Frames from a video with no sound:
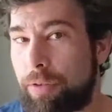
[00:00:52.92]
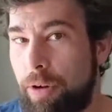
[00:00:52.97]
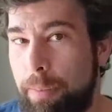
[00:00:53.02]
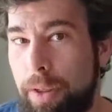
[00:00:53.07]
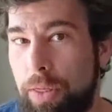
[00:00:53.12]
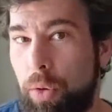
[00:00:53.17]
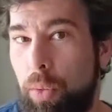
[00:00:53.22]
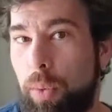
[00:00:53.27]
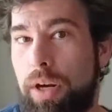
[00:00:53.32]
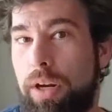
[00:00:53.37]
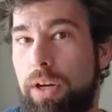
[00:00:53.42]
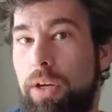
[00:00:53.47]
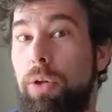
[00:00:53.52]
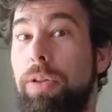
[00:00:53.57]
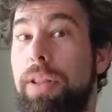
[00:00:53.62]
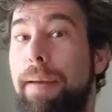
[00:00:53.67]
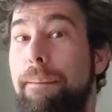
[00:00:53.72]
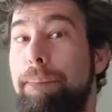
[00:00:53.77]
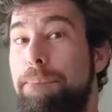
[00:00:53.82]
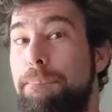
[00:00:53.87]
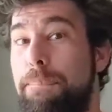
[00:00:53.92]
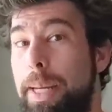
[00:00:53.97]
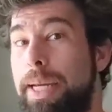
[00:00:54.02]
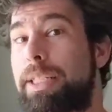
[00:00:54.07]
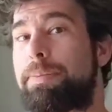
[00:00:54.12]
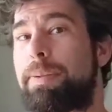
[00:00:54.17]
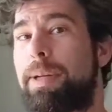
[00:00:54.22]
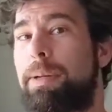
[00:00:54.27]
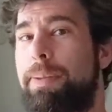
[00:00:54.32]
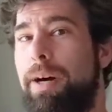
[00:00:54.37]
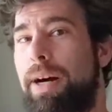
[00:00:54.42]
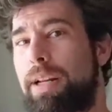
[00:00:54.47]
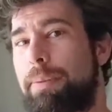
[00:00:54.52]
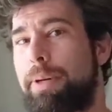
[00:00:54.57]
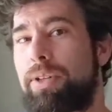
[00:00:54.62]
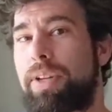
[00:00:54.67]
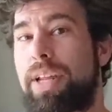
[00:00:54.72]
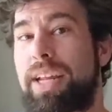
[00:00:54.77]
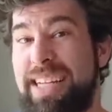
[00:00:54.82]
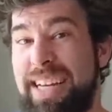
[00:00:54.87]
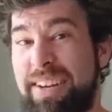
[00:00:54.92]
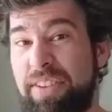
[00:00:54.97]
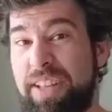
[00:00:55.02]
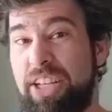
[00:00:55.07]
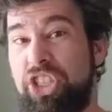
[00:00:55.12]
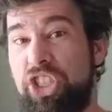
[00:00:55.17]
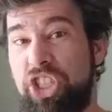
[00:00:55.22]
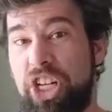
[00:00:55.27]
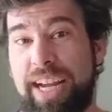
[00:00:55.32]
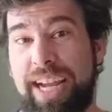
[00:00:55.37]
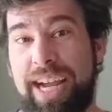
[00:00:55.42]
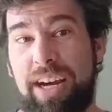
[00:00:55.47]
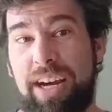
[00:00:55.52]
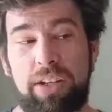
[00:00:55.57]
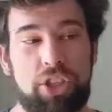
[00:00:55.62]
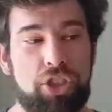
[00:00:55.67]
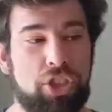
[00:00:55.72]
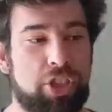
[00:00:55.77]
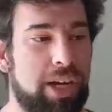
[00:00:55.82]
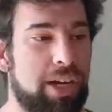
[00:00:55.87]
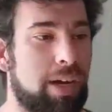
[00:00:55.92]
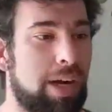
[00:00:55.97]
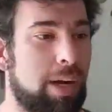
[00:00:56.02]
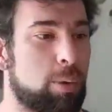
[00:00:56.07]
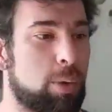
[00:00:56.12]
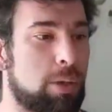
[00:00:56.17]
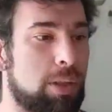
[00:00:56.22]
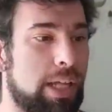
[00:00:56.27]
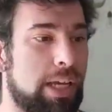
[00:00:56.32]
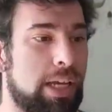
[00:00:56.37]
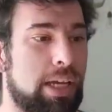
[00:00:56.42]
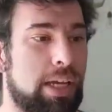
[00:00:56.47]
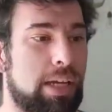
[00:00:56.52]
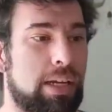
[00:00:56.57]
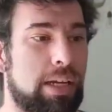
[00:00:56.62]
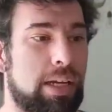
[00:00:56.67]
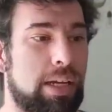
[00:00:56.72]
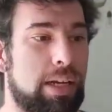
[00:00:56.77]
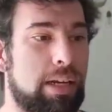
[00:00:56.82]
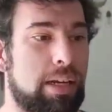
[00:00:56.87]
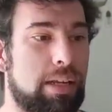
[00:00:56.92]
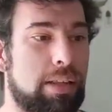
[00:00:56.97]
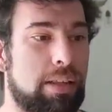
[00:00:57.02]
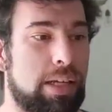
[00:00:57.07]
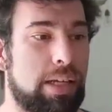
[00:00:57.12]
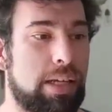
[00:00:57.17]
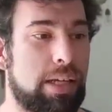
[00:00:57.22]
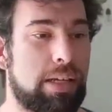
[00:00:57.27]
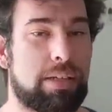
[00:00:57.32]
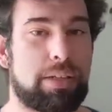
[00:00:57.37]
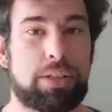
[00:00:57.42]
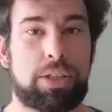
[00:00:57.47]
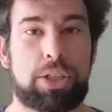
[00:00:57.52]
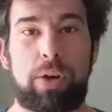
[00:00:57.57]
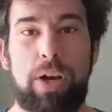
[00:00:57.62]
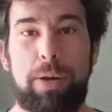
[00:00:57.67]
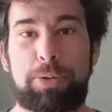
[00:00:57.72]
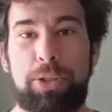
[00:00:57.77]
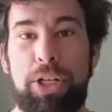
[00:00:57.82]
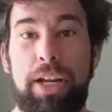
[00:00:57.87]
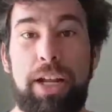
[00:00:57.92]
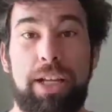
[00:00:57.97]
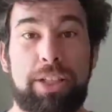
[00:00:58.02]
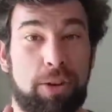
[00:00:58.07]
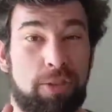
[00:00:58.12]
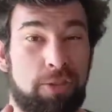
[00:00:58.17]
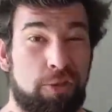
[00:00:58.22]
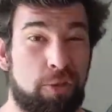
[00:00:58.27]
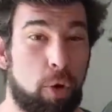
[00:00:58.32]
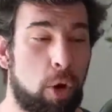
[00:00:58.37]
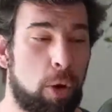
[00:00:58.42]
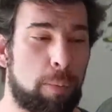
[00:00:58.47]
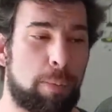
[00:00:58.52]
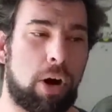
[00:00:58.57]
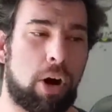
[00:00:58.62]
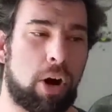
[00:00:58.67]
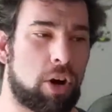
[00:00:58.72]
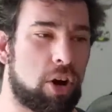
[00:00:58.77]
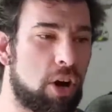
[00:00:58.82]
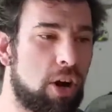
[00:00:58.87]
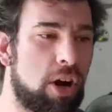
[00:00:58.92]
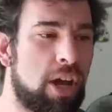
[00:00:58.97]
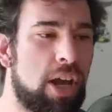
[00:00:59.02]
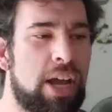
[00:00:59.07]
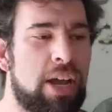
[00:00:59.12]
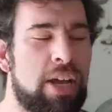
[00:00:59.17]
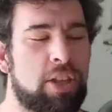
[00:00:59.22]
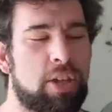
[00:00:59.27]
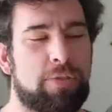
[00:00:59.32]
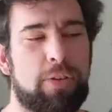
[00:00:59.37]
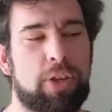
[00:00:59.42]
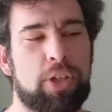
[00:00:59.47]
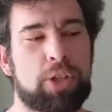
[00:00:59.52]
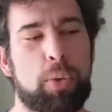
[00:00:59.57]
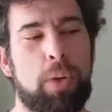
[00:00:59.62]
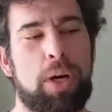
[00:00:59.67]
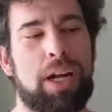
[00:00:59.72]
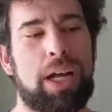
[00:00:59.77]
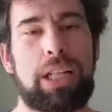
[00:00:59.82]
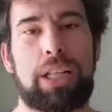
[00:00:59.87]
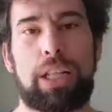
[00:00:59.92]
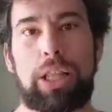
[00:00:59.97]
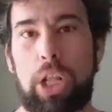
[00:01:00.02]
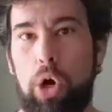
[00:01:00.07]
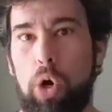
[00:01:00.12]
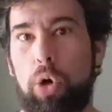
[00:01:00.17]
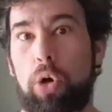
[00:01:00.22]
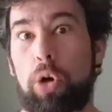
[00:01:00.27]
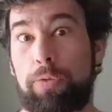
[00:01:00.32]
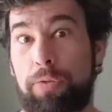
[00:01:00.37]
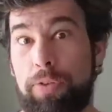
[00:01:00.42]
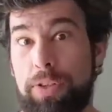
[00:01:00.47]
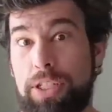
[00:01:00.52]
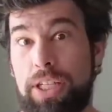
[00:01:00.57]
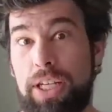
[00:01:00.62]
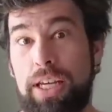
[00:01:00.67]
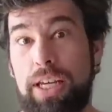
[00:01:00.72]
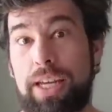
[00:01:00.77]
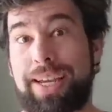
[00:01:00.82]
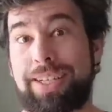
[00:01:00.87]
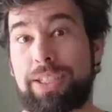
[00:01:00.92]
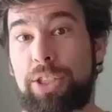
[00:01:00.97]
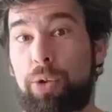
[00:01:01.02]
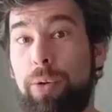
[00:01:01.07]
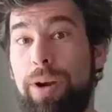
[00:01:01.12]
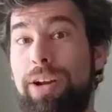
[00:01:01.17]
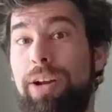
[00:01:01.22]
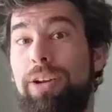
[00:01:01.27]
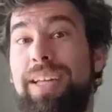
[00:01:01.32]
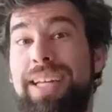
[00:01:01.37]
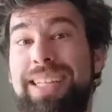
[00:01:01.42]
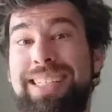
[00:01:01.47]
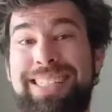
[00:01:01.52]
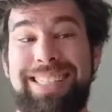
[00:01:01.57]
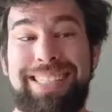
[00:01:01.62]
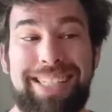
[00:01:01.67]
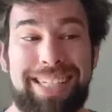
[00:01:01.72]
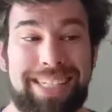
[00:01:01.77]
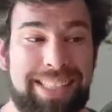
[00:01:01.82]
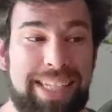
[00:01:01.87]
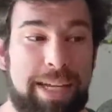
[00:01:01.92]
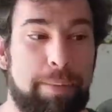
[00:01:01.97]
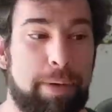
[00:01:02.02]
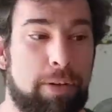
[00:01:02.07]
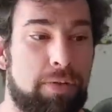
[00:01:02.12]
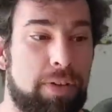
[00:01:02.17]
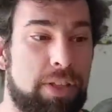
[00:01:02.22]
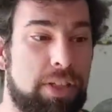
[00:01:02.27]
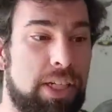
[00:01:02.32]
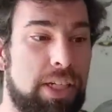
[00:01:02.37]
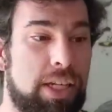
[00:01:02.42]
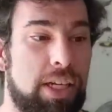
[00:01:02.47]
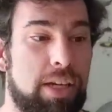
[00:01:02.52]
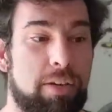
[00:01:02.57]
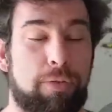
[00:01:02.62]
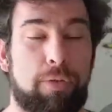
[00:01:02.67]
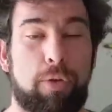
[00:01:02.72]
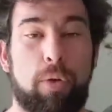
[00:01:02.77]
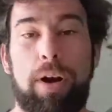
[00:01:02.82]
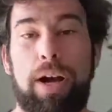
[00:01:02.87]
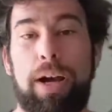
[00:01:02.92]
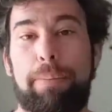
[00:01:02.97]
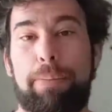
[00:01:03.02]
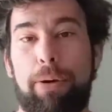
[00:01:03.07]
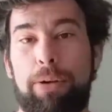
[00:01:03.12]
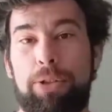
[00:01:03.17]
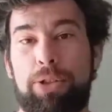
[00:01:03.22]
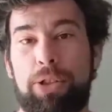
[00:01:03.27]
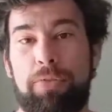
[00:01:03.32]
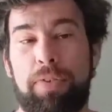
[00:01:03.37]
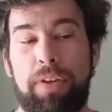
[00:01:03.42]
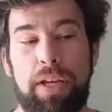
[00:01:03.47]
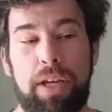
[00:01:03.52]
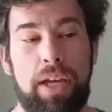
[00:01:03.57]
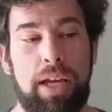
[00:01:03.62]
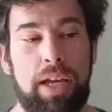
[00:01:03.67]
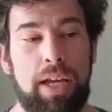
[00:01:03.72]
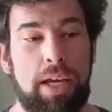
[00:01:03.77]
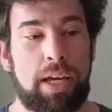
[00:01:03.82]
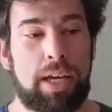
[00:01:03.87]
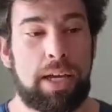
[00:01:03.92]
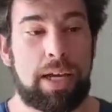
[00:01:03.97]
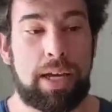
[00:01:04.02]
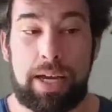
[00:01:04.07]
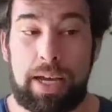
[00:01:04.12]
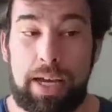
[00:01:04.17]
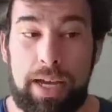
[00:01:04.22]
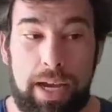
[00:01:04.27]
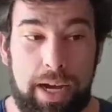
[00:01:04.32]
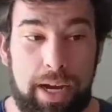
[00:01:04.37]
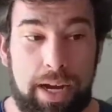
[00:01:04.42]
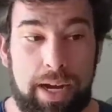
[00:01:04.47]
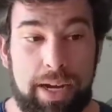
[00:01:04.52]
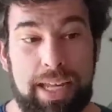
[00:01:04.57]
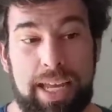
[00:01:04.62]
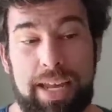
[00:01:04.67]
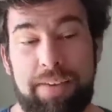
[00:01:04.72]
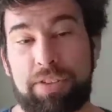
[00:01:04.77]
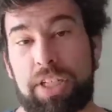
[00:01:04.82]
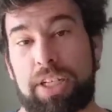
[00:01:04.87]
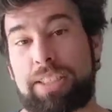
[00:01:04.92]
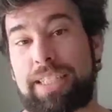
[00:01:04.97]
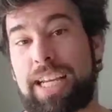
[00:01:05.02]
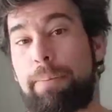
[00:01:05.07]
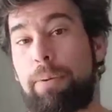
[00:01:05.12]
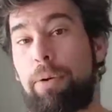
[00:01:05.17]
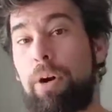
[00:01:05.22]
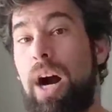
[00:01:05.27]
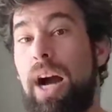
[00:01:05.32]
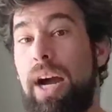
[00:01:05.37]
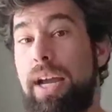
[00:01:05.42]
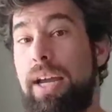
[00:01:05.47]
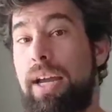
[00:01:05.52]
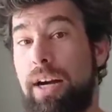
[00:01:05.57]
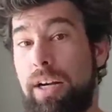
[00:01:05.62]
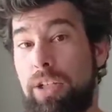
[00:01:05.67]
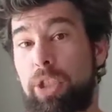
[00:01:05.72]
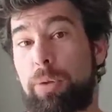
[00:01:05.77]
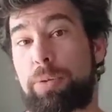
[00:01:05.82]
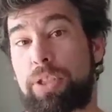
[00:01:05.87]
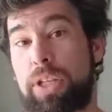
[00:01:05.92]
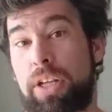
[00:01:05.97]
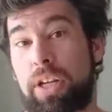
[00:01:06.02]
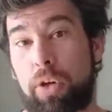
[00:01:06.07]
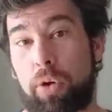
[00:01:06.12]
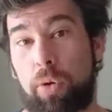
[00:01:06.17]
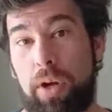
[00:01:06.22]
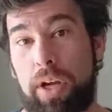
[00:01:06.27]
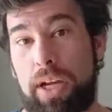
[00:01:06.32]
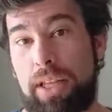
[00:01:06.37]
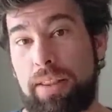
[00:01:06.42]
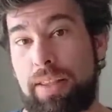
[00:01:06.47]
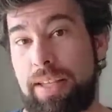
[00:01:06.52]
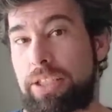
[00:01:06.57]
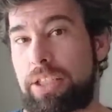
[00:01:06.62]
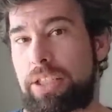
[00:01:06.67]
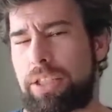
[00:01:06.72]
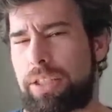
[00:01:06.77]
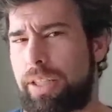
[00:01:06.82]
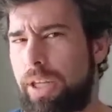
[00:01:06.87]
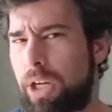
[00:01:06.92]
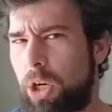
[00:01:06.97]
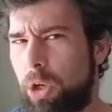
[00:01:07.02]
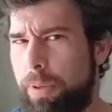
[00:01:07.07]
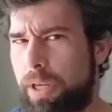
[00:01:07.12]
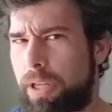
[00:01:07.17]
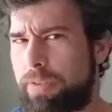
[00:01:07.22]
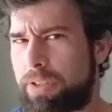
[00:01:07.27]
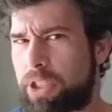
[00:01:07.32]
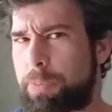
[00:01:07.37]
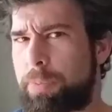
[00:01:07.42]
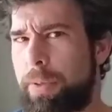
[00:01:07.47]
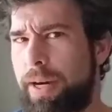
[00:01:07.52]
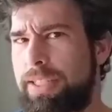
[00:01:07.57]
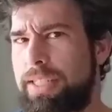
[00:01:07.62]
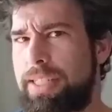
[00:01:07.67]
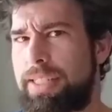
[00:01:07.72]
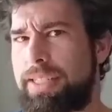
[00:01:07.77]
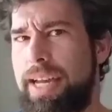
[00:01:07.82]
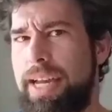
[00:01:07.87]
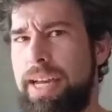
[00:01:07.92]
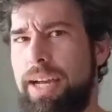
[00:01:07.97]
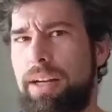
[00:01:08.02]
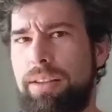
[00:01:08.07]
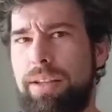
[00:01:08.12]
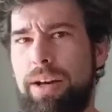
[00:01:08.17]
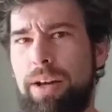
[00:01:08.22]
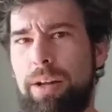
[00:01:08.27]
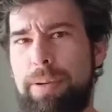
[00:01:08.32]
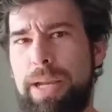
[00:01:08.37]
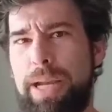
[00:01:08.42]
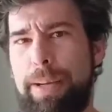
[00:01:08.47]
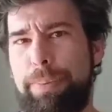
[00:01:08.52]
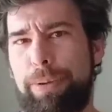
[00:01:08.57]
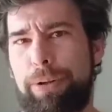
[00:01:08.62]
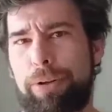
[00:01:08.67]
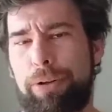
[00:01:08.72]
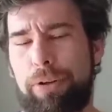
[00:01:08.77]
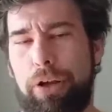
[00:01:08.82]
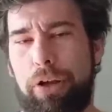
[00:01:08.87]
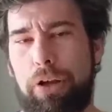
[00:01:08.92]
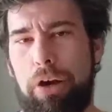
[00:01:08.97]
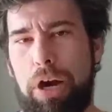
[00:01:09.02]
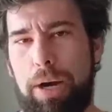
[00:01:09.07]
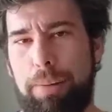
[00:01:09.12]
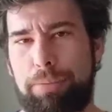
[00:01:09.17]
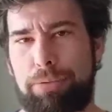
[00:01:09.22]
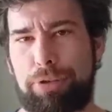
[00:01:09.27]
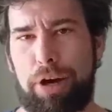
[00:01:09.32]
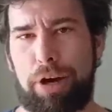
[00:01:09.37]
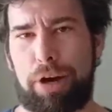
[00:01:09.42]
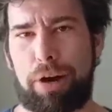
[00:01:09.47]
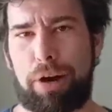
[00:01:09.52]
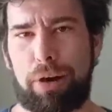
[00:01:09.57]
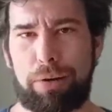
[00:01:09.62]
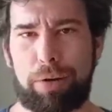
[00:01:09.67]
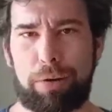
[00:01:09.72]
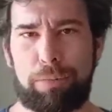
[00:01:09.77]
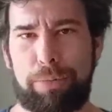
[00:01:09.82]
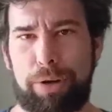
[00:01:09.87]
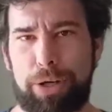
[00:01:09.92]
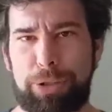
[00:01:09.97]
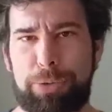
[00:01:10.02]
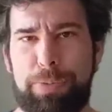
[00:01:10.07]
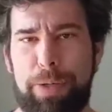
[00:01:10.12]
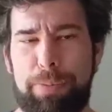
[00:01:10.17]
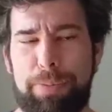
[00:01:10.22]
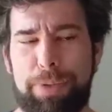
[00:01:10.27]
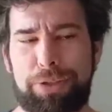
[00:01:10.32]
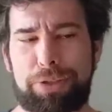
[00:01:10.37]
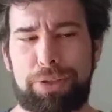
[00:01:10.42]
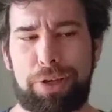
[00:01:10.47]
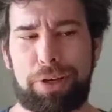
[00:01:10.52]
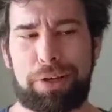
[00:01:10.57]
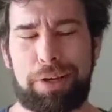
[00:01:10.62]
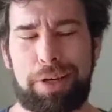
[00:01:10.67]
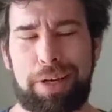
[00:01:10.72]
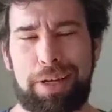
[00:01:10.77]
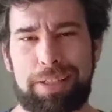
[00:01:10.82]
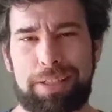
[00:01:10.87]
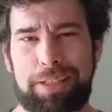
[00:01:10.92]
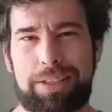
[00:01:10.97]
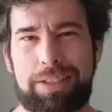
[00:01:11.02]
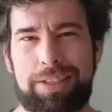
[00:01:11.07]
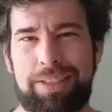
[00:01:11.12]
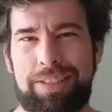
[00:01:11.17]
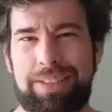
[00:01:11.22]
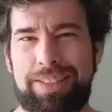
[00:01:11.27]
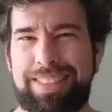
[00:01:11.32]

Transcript: from the one and only Basement Bodybuilding. Definitely check his channel. I will link it in the description. It's a four-parter. The first one, local fatigue greater than systemic fatigue for hypertrophy. And he gives an example. I 100% agree. This is a little bit of a spicy take. A lot of people are like, I'm tired. It must be my CNS.